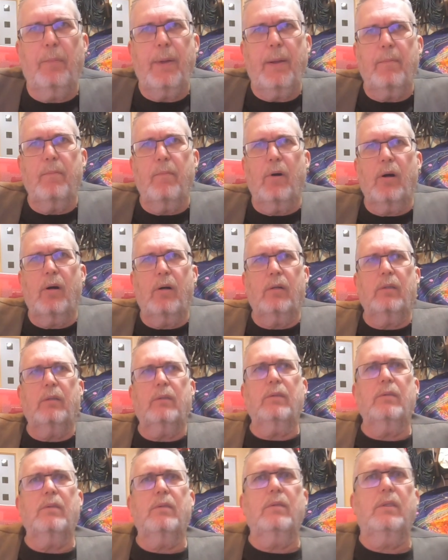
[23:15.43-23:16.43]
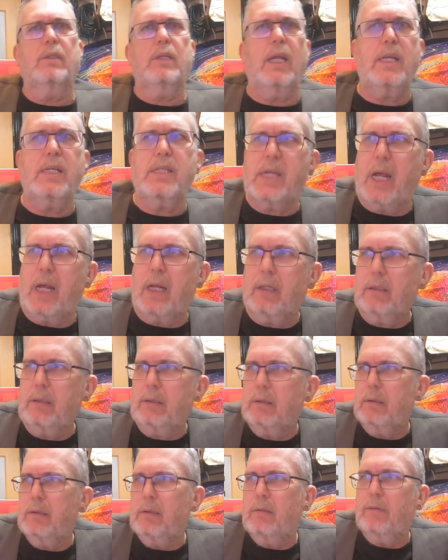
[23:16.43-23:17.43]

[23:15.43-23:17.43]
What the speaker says: bit more detail